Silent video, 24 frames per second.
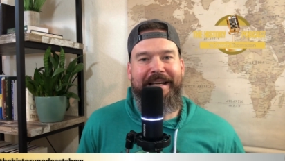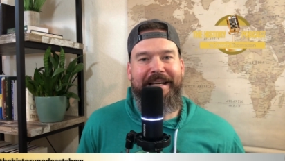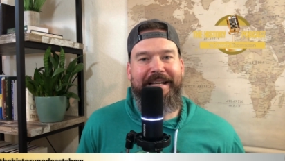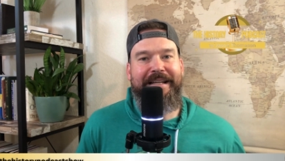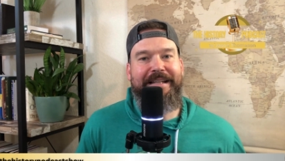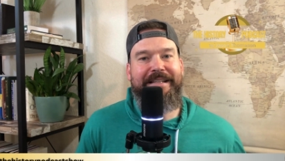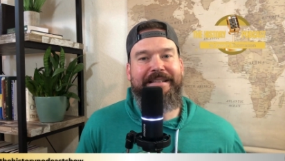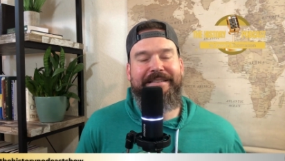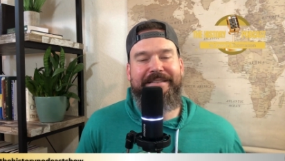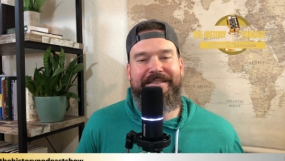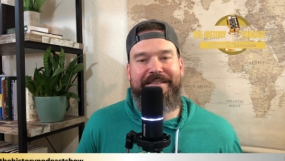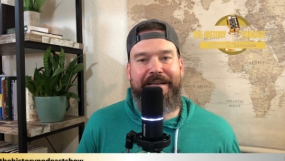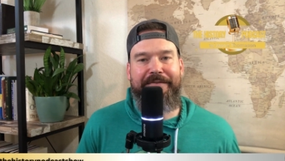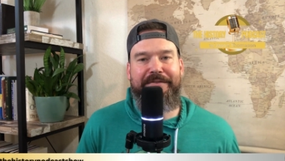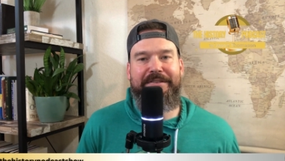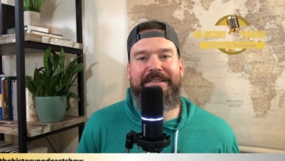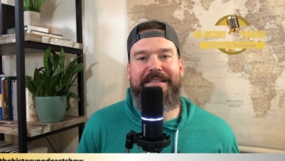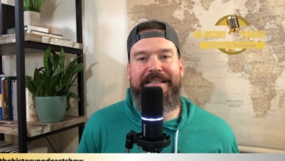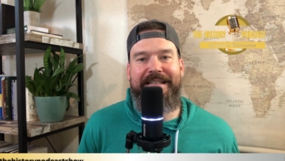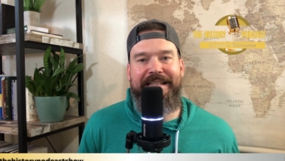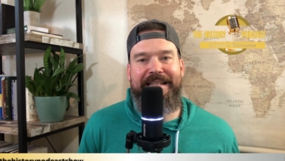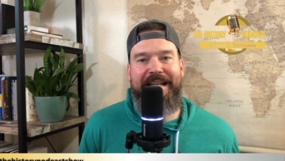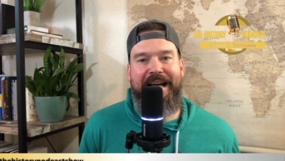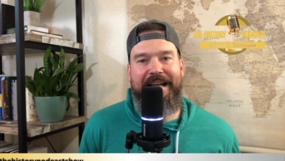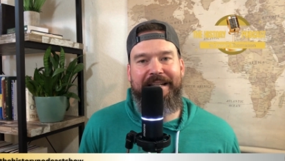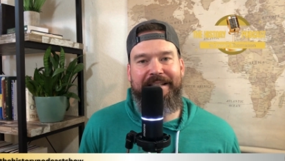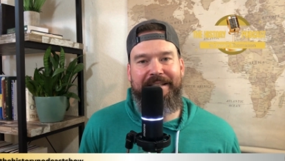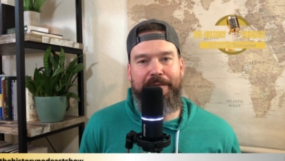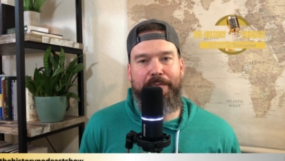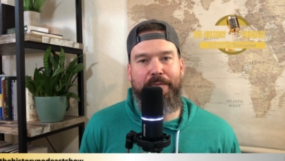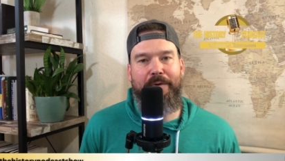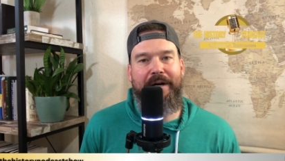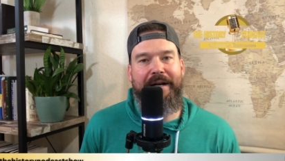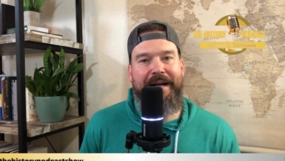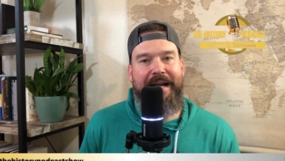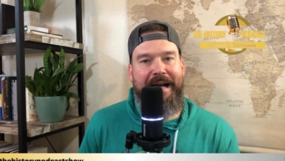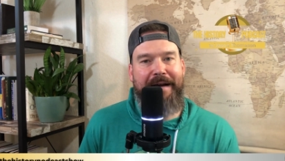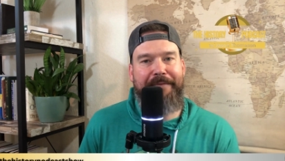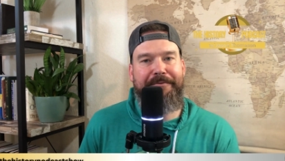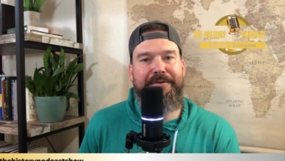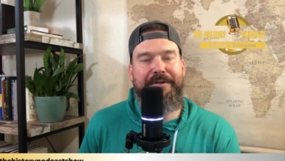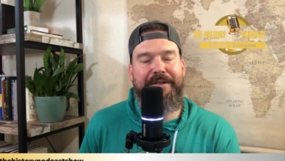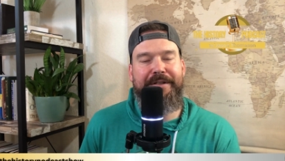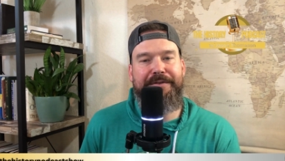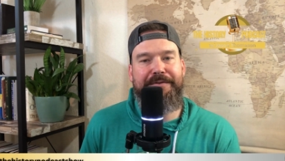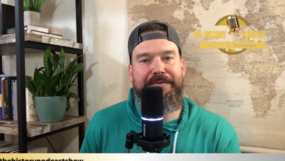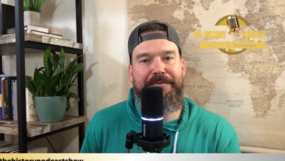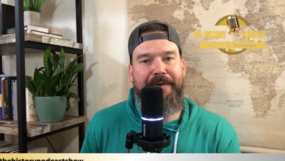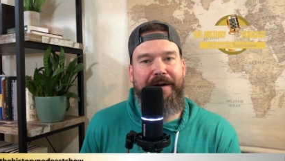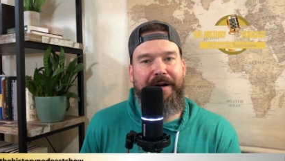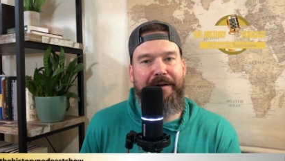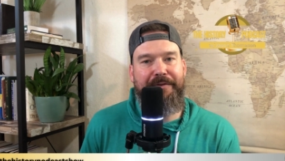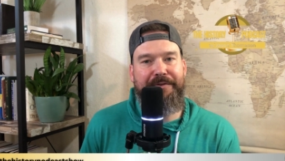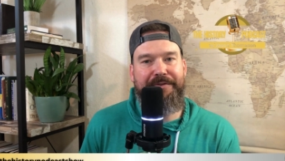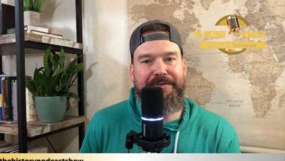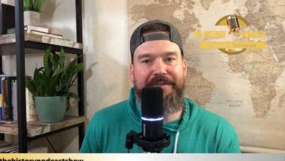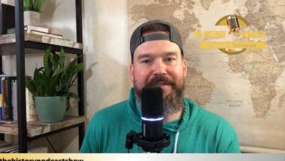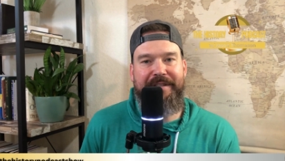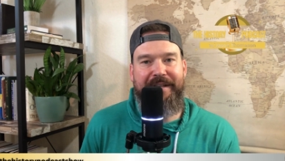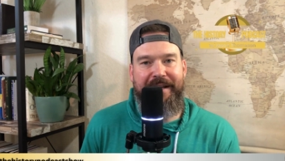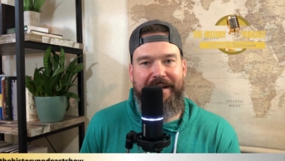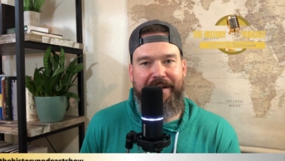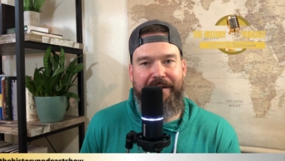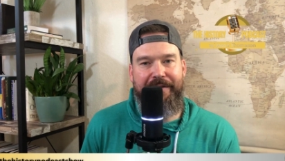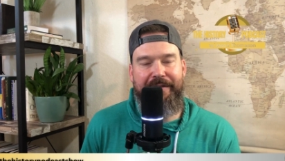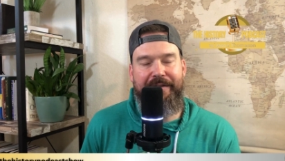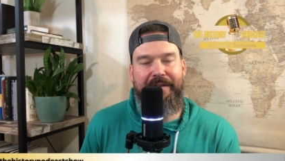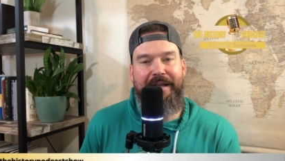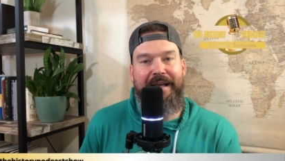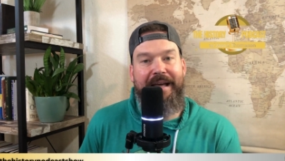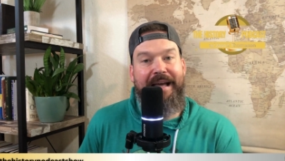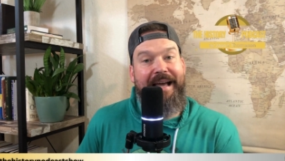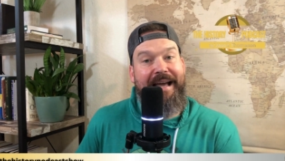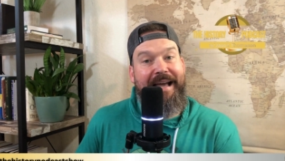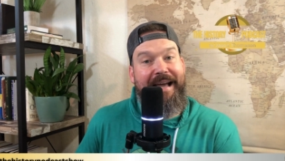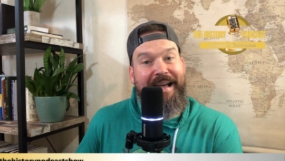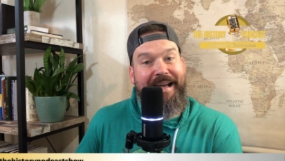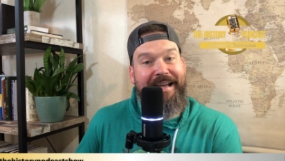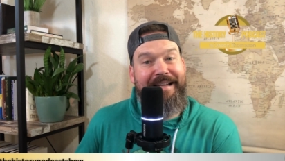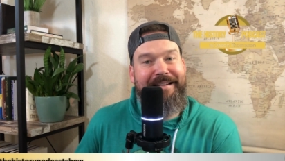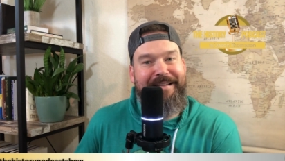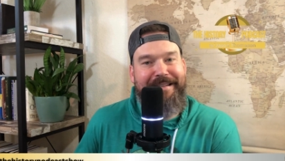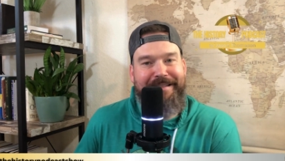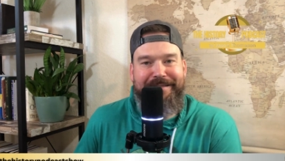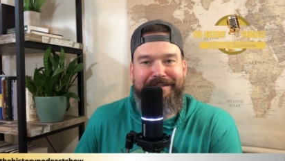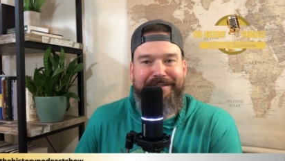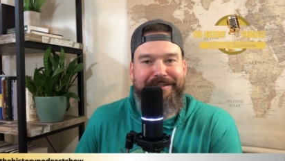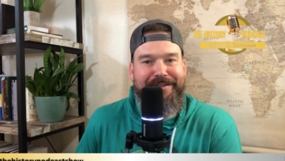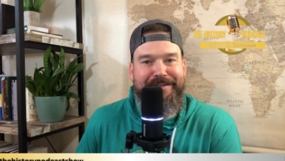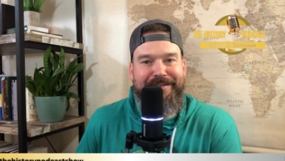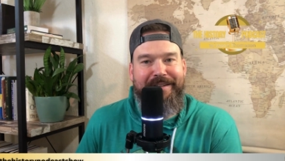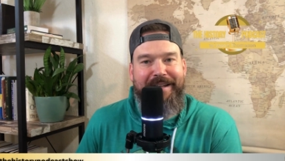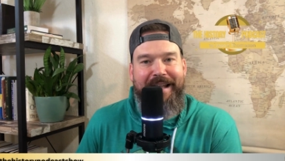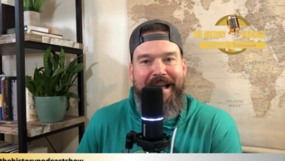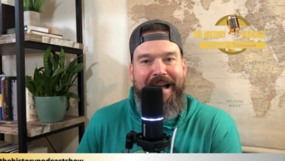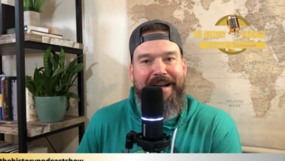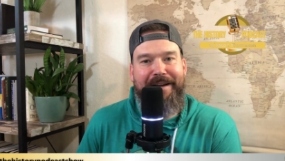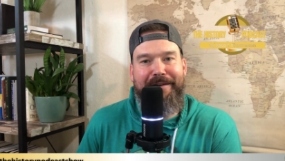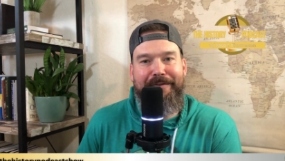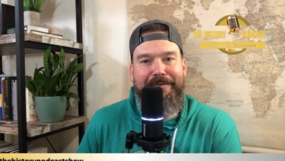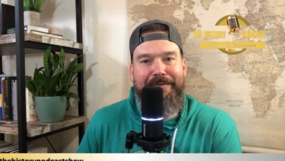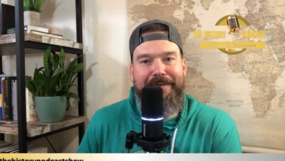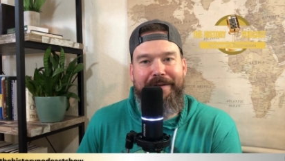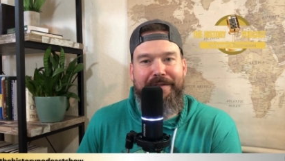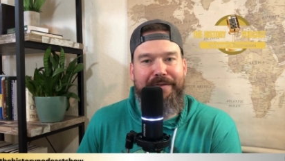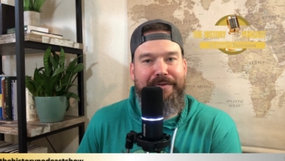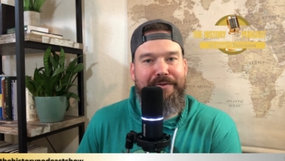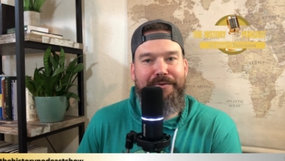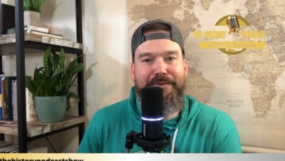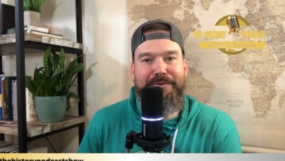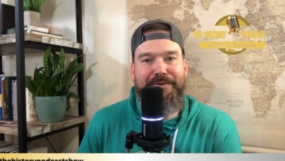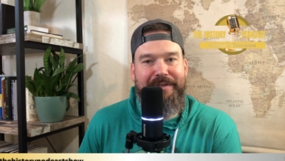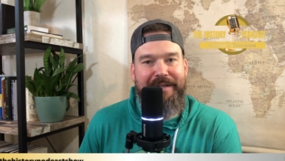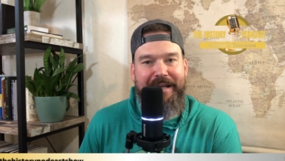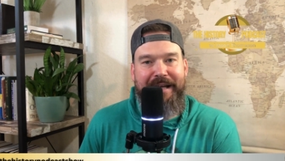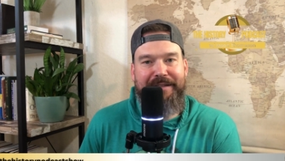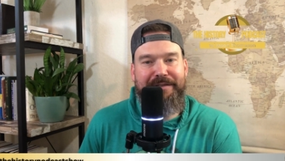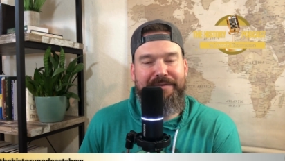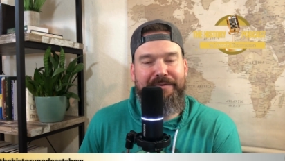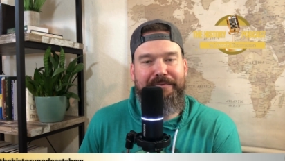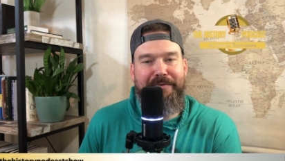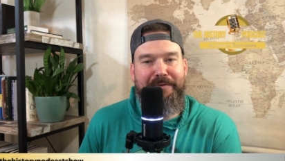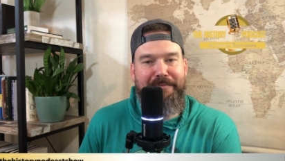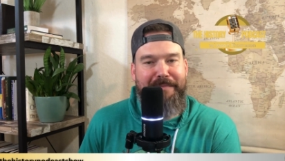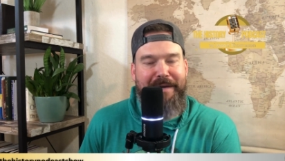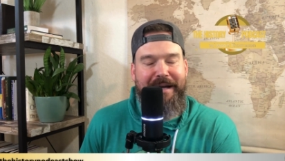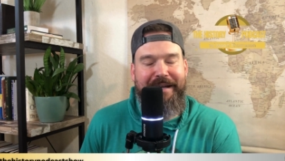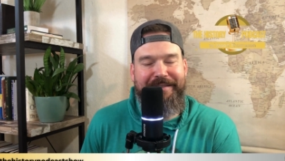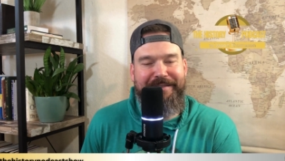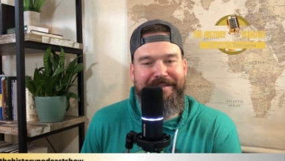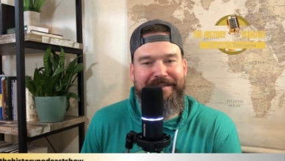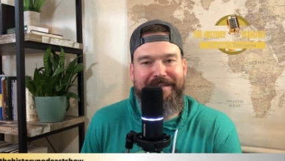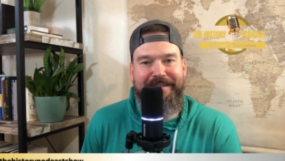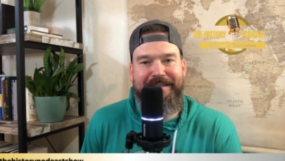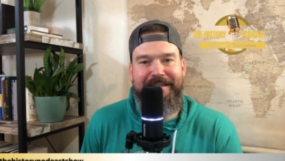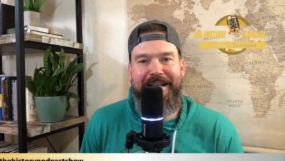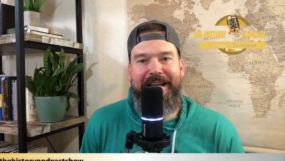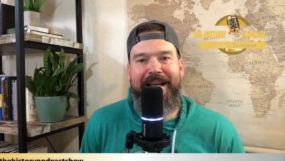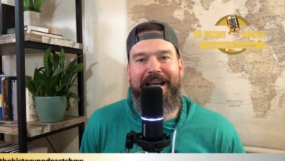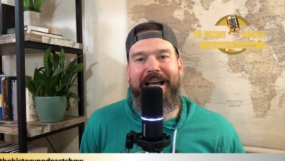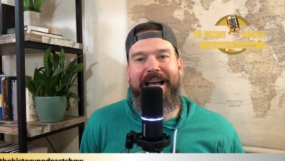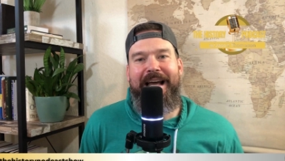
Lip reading: In 1791, after his father's death and his just lack of enthusiasm for medicine,